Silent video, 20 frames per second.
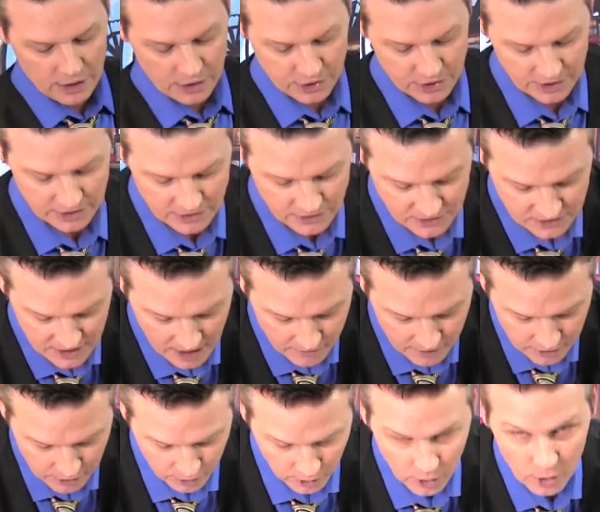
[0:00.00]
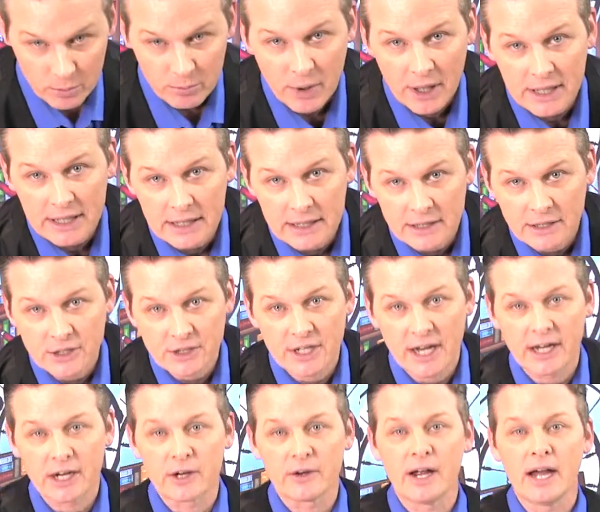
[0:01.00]
She is seven year old bunny.
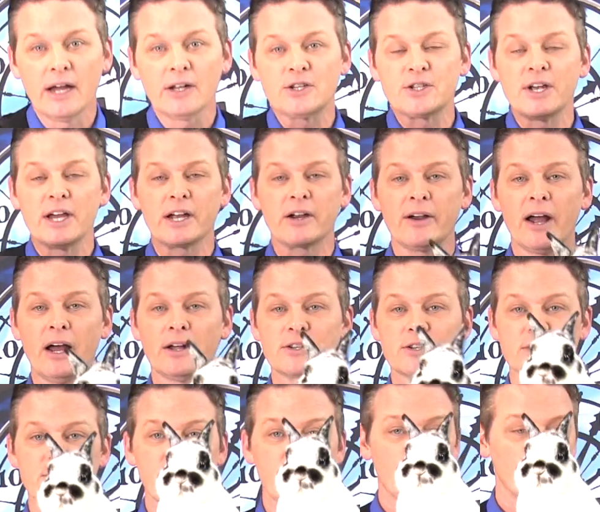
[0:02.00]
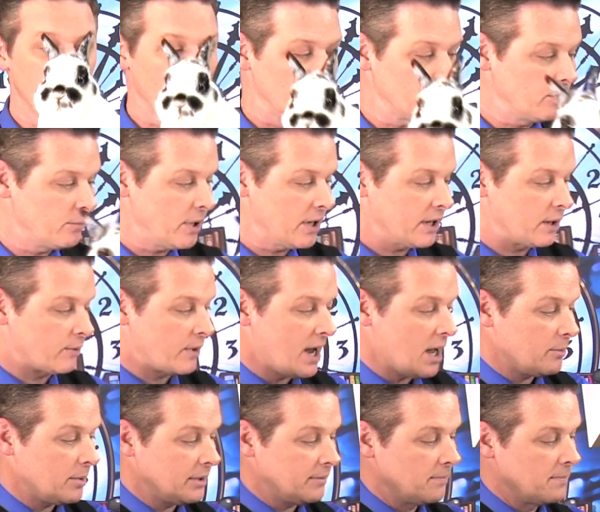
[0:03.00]
Check her out, check her out. Snowball the bunny
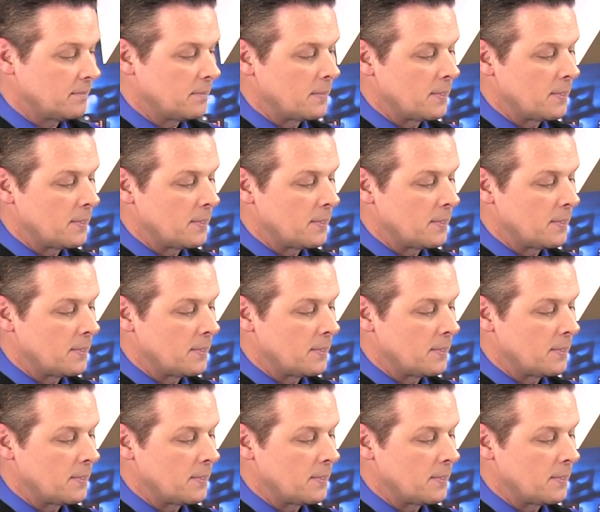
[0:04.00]
rabbit.